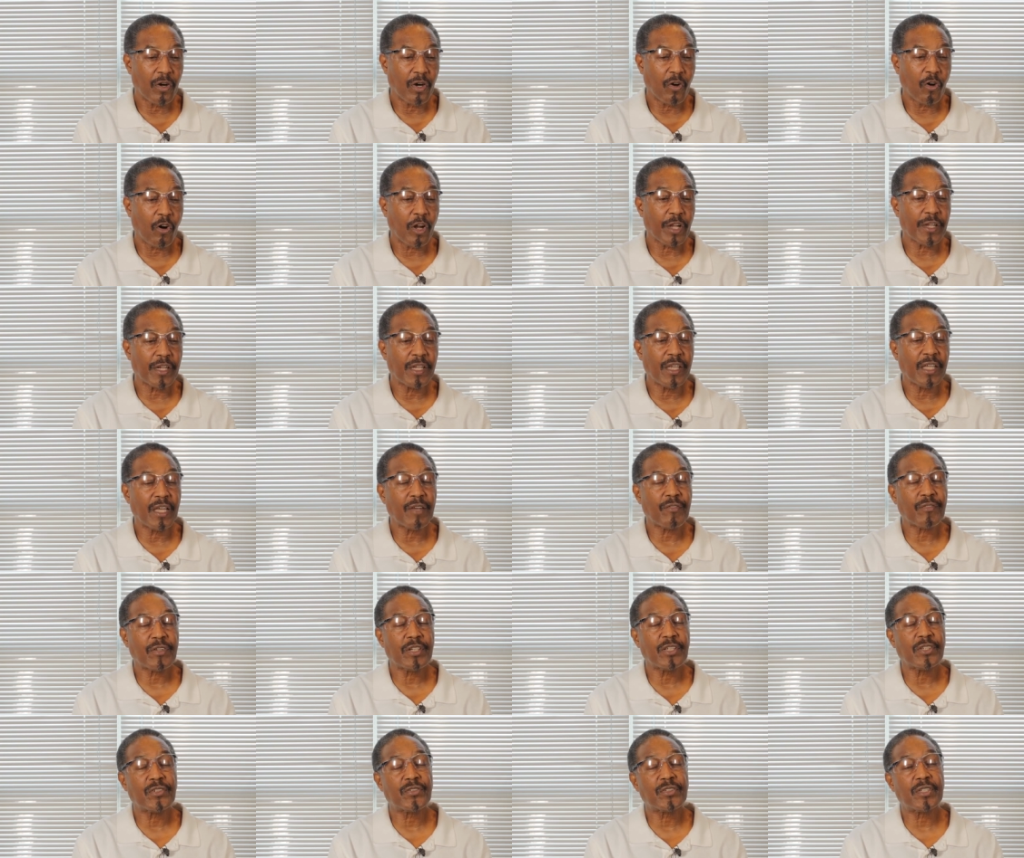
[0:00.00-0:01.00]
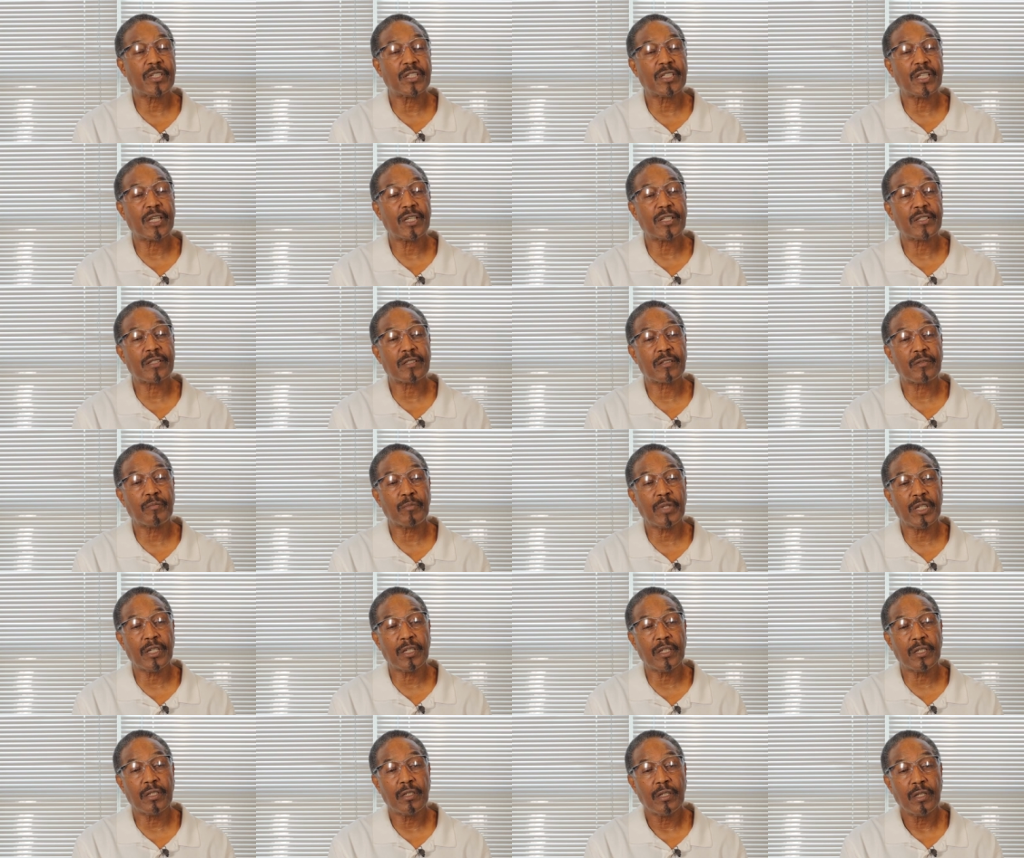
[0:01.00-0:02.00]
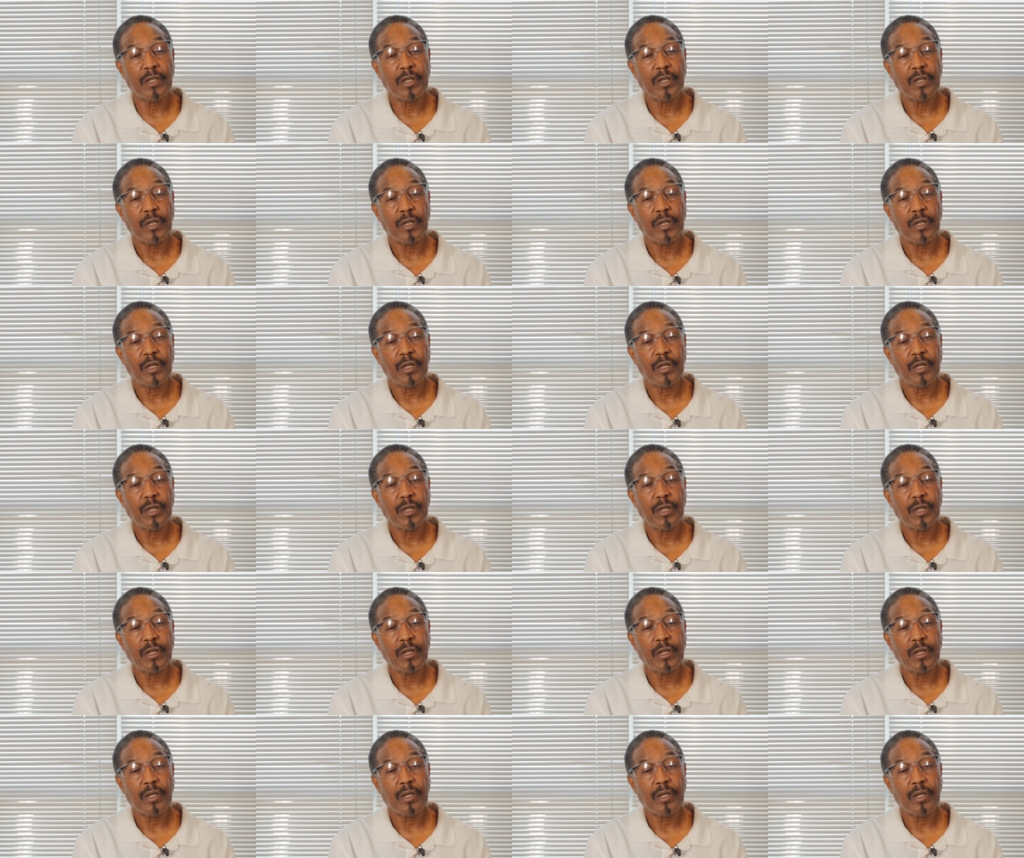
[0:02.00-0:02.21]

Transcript: all of the evidence that they submitted